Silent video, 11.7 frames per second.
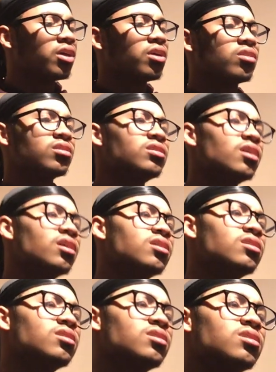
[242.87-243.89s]
this
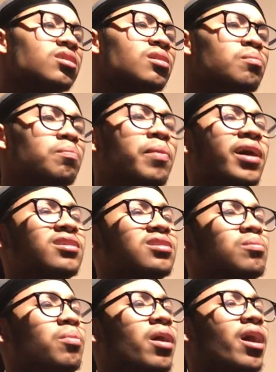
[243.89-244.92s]
is
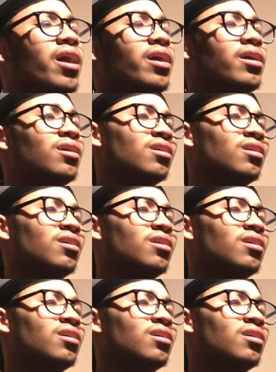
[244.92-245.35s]
Best Buy.